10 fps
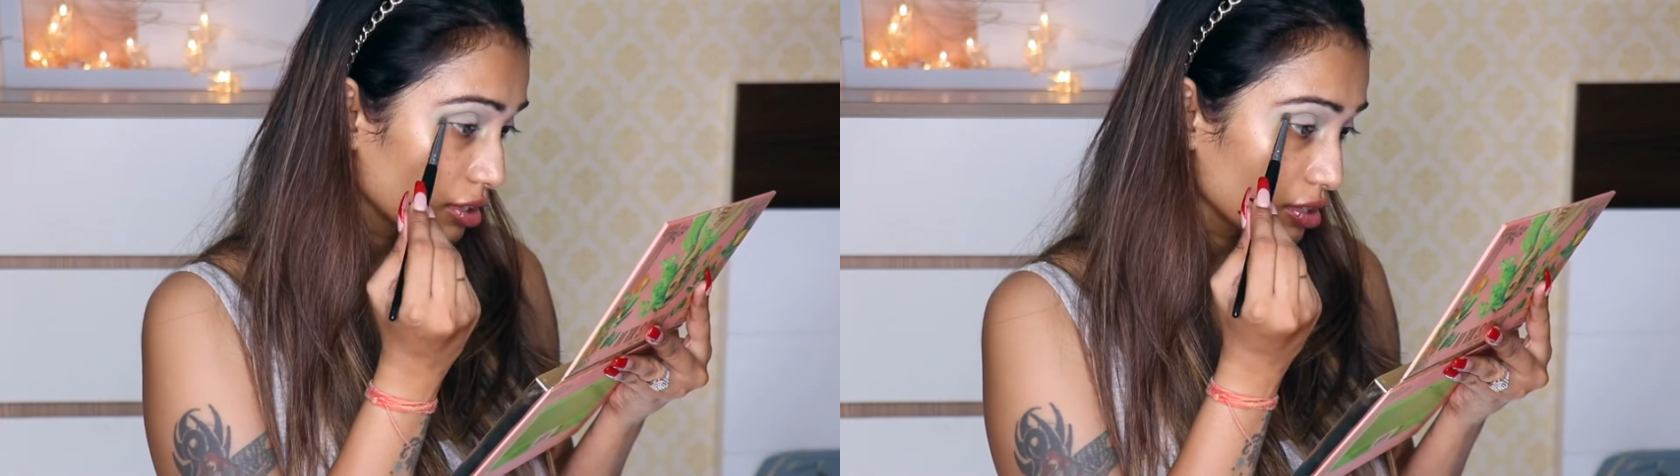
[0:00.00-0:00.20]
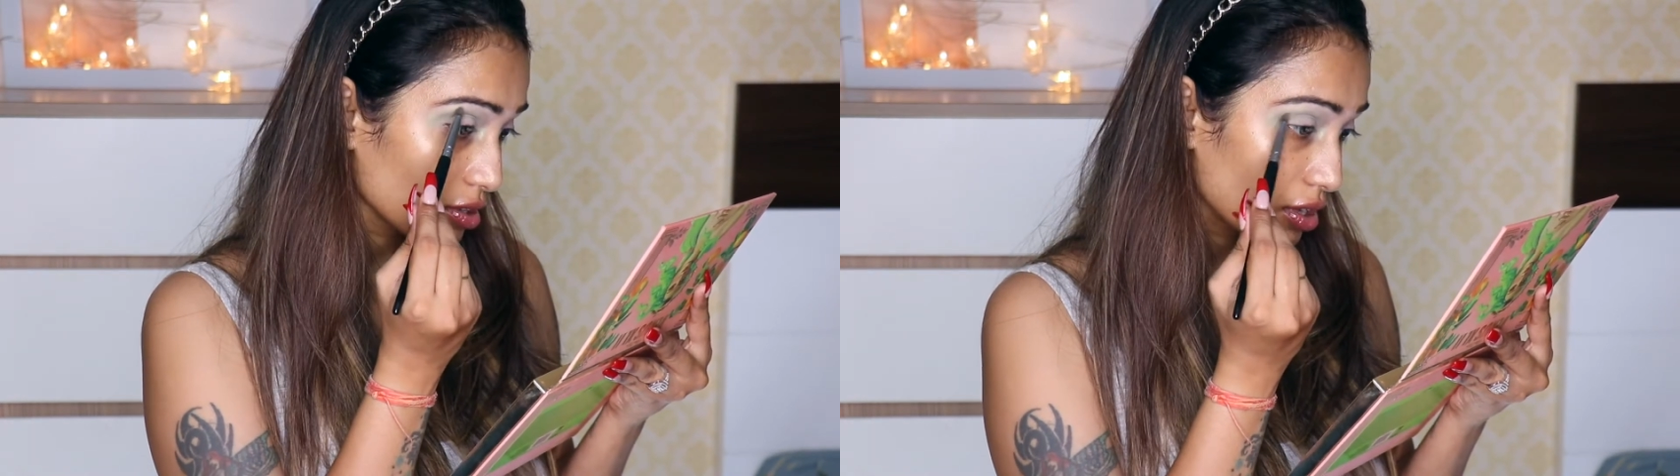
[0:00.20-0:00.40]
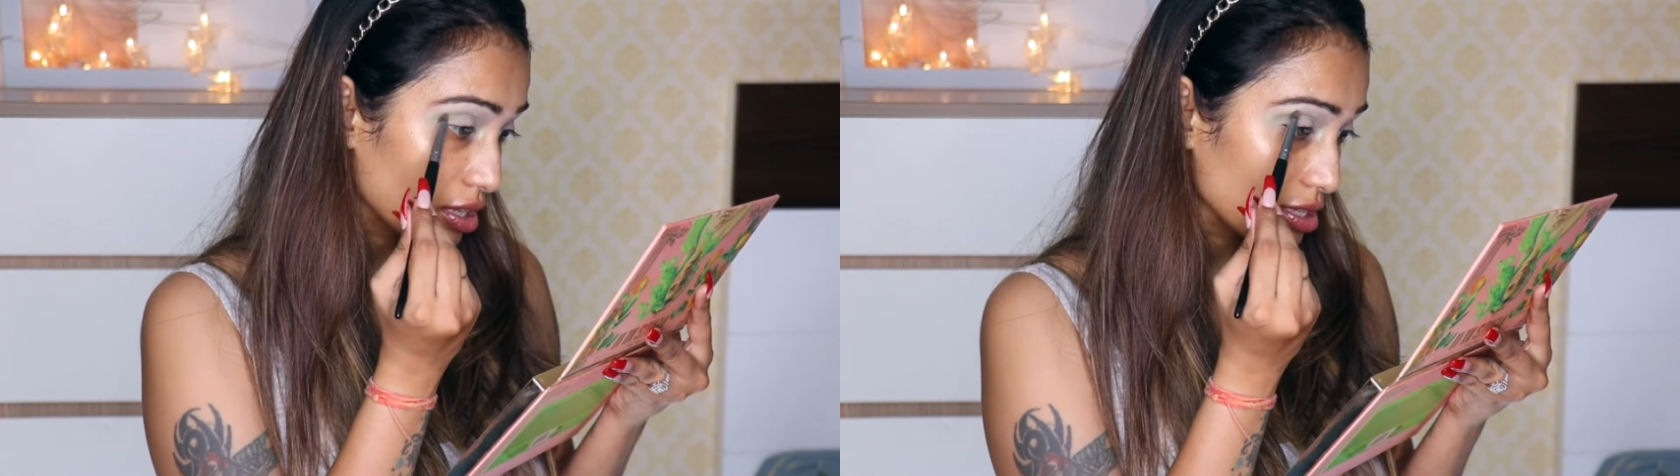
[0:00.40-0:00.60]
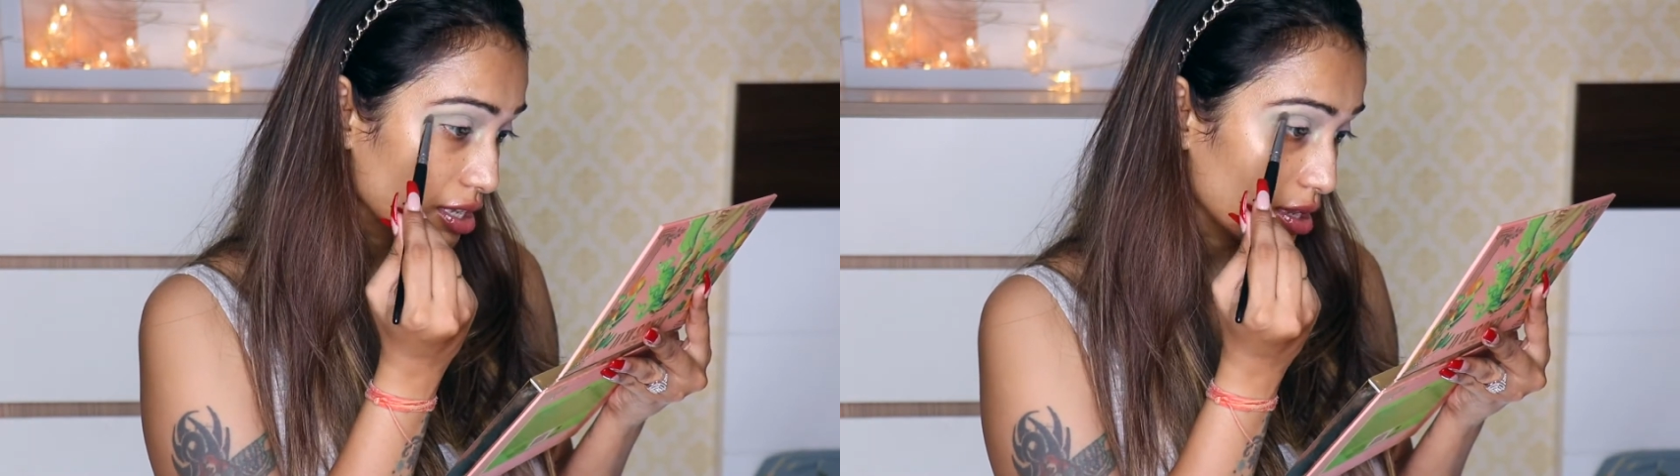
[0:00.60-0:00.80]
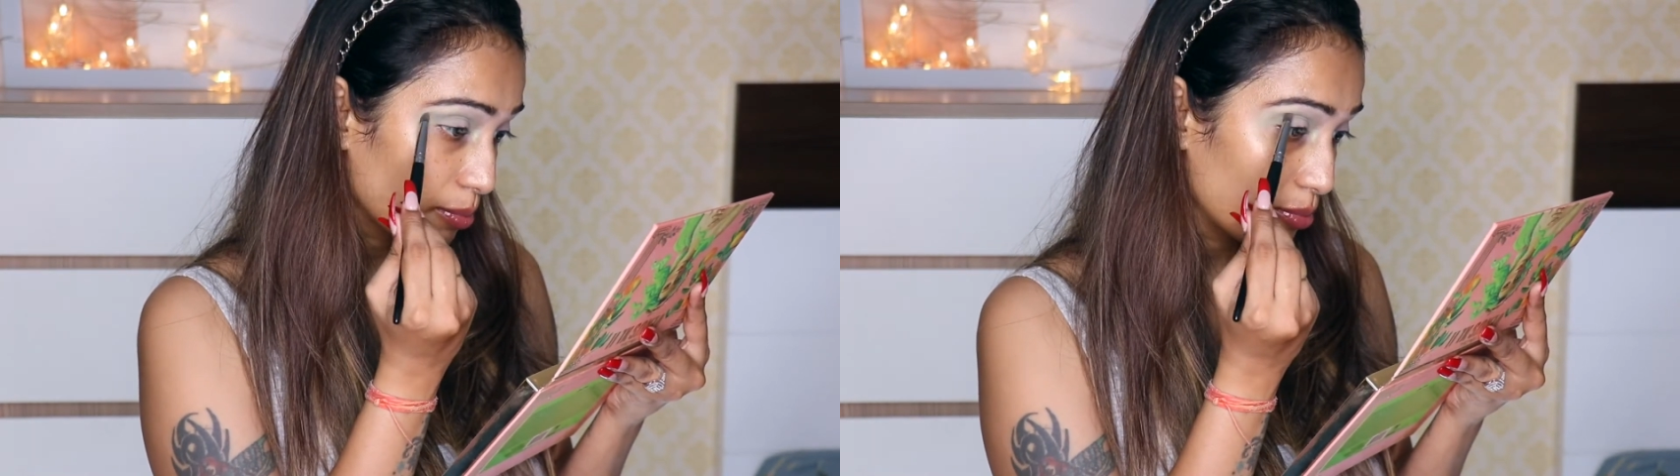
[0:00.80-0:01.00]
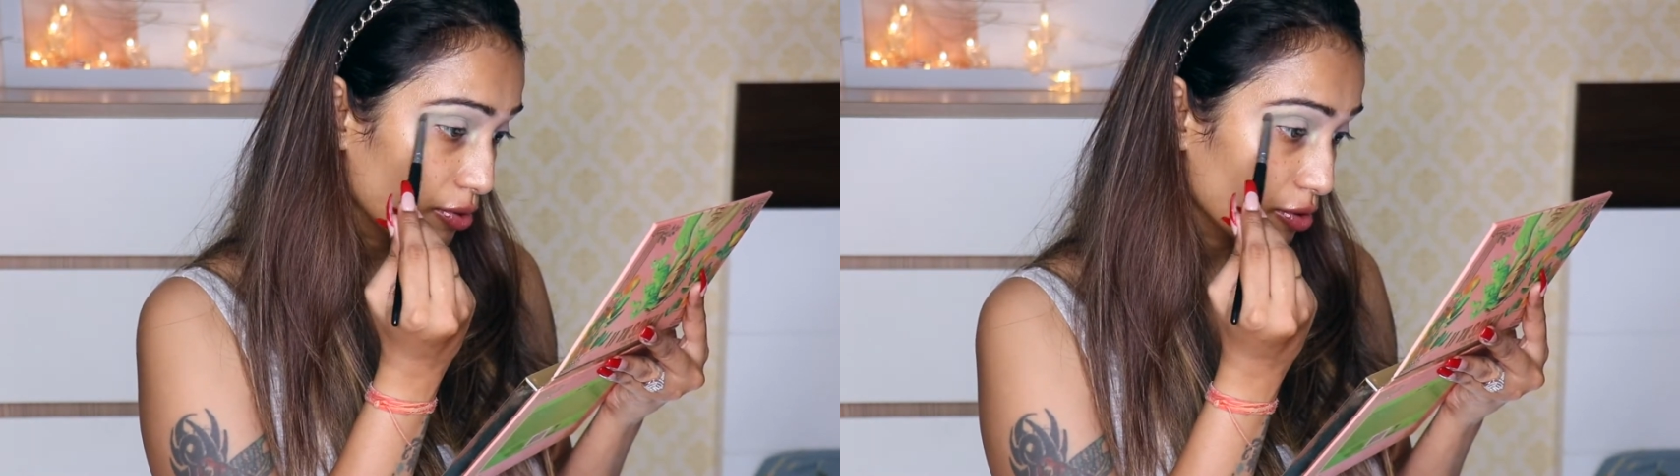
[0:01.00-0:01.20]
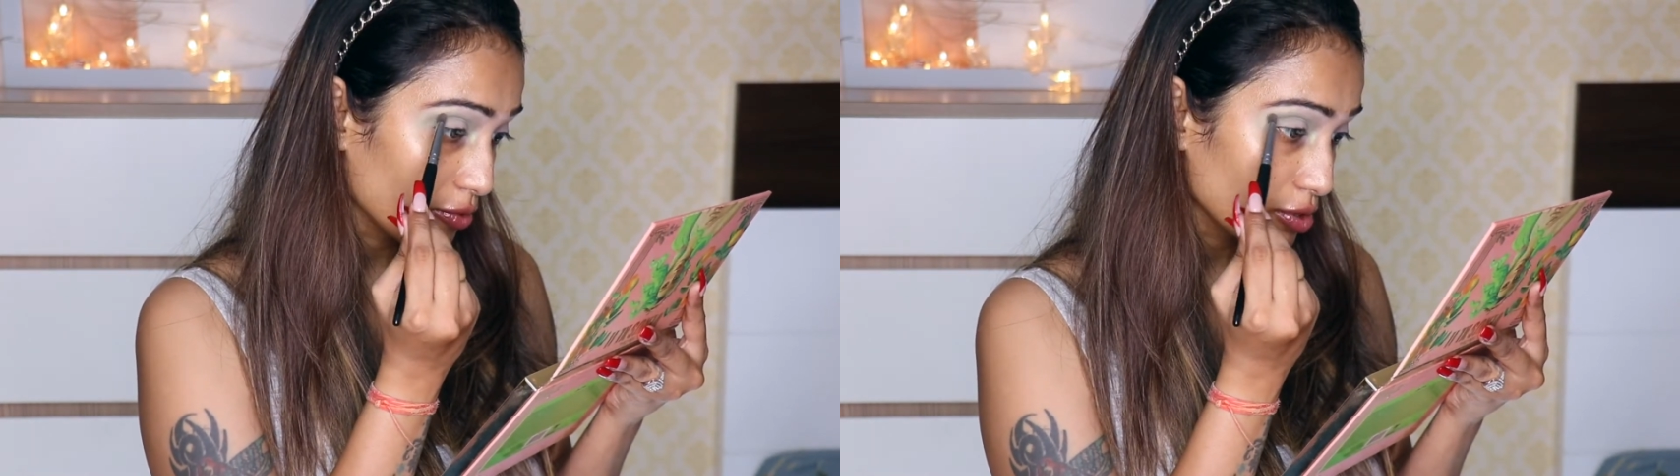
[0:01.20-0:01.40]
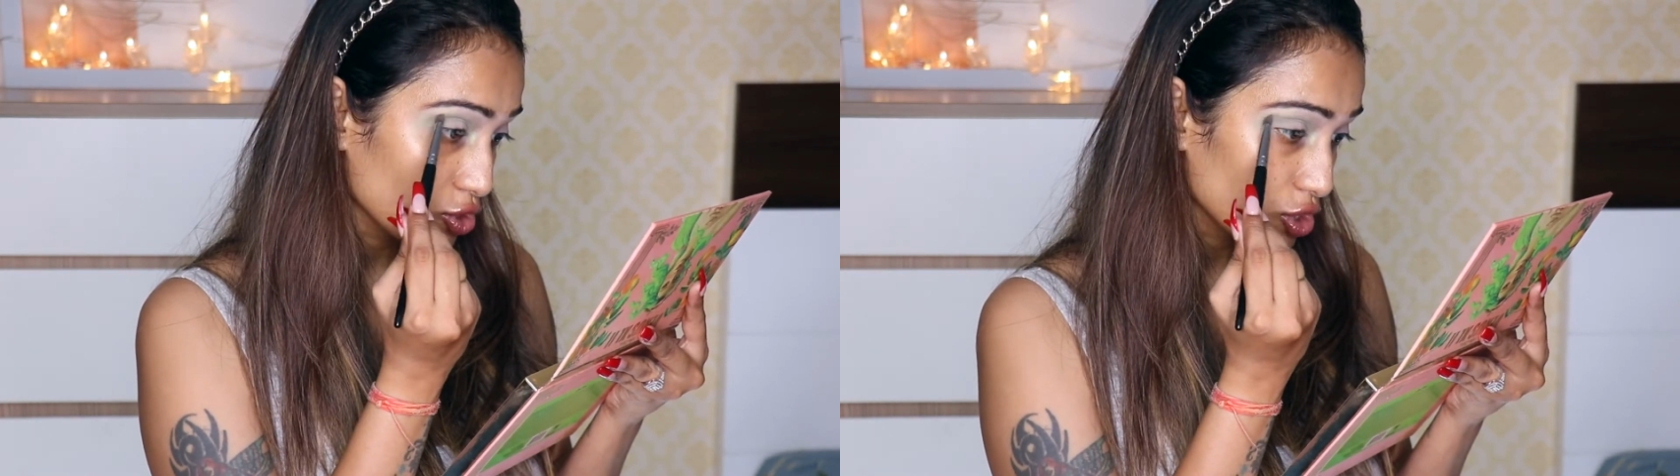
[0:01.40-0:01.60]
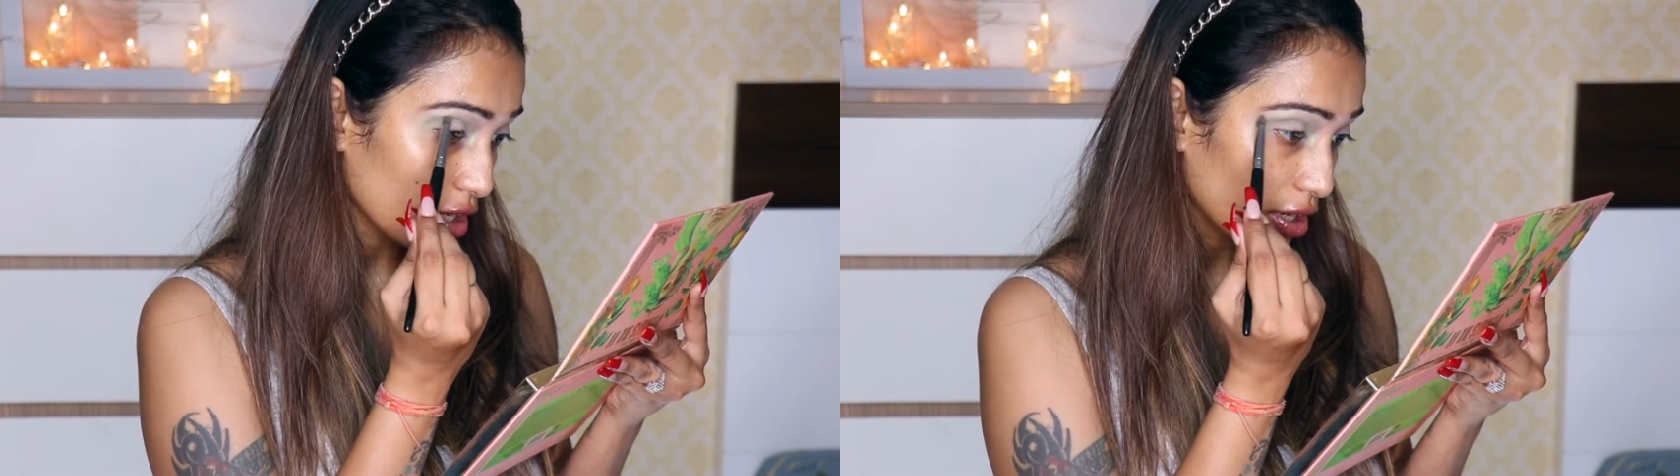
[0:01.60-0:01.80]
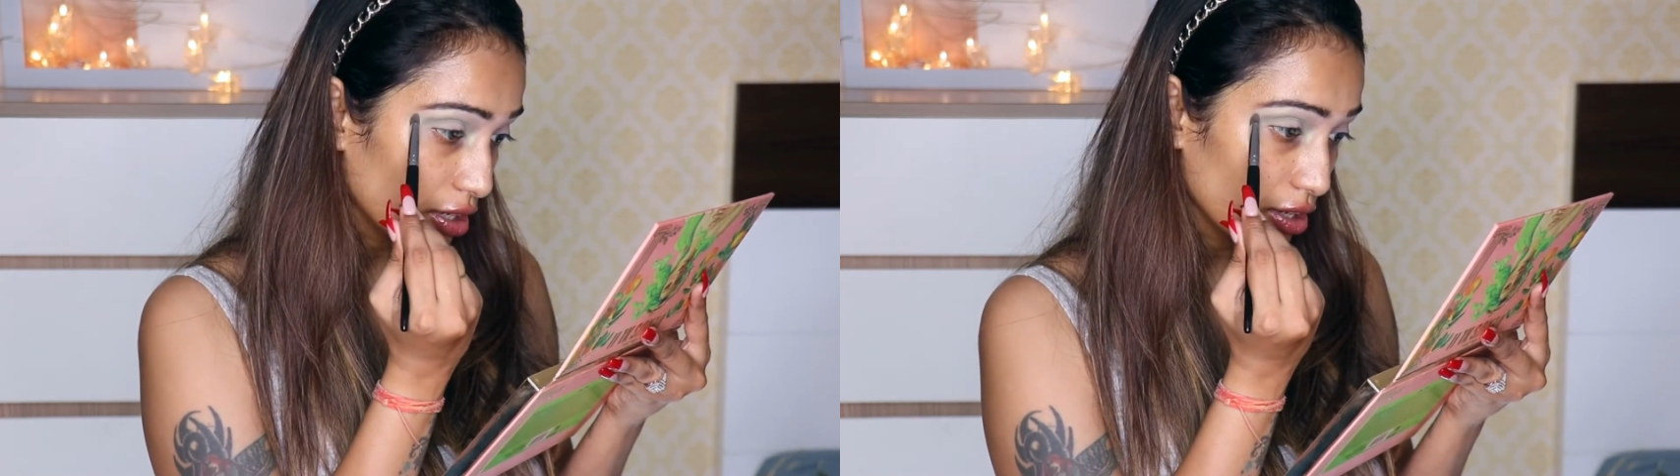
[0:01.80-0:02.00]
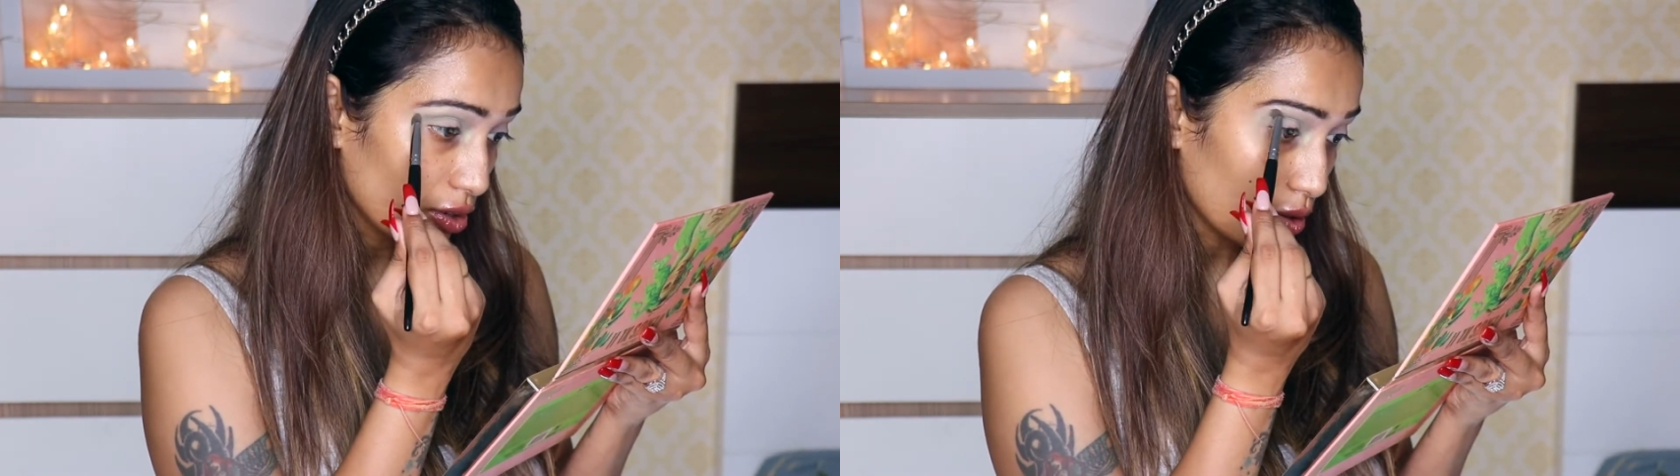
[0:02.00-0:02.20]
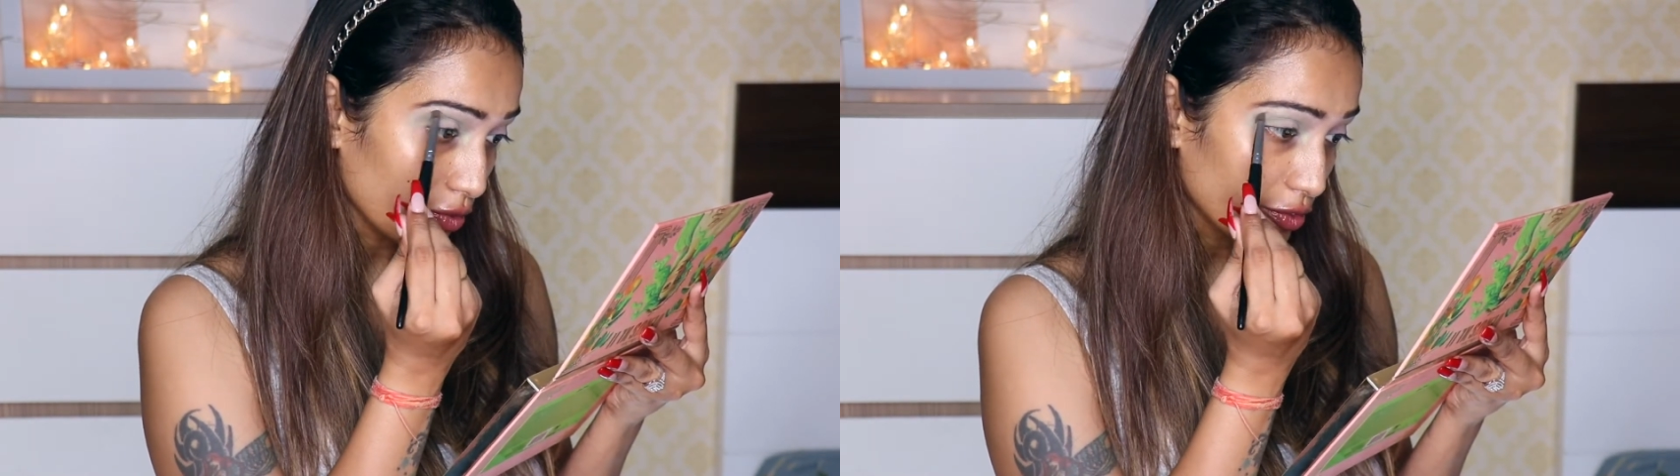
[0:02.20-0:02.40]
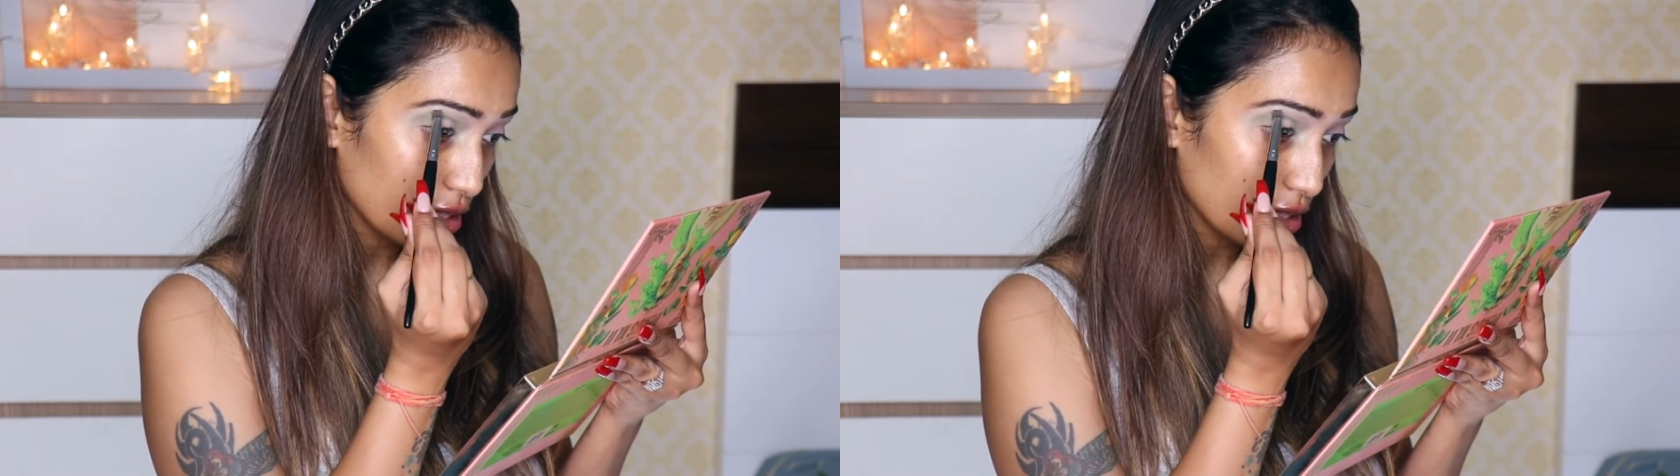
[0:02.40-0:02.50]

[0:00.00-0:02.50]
So you can see a beautiful shading of